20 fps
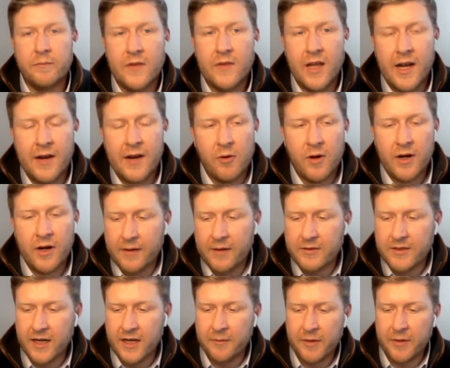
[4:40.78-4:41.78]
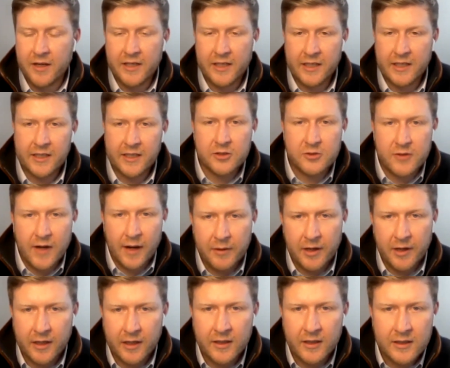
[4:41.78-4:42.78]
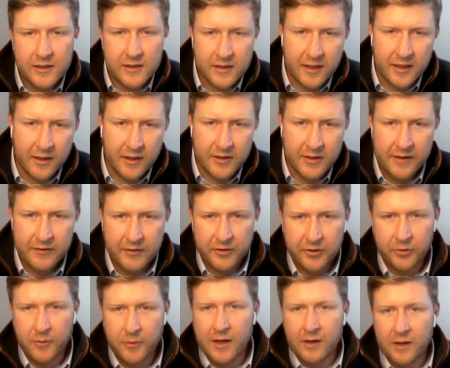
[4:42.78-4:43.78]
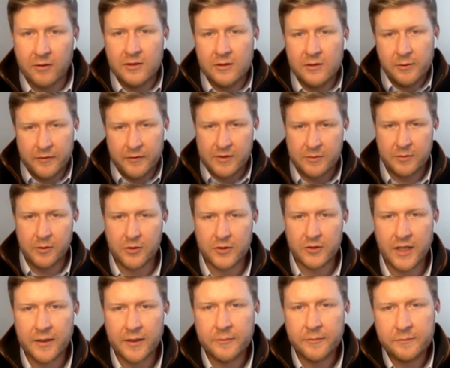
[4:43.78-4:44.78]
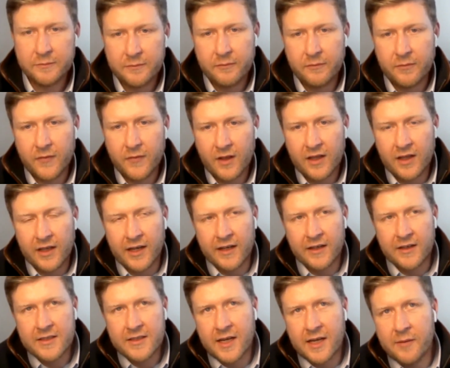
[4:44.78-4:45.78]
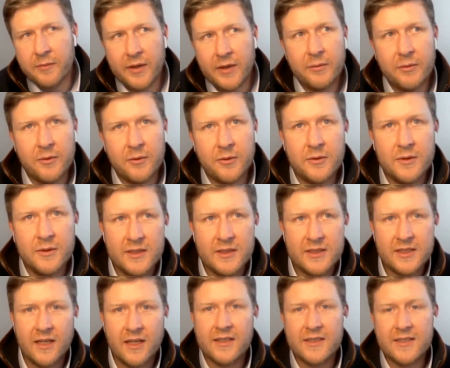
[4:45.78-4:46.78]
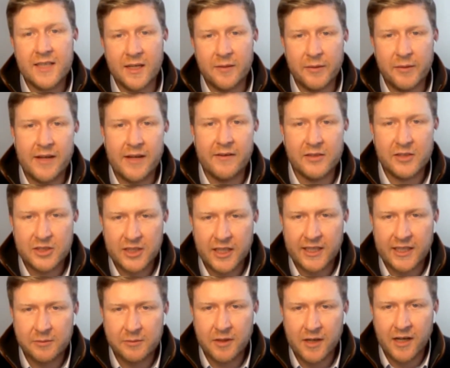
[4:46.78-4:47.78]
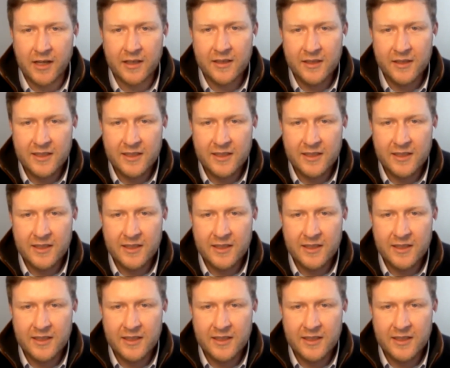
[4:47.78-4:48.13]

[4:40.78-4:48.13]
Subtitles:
Everyone kept telling me I needed a trap gun and I'd never do well with a Sporter. And then the same people started telling me never to change my gun.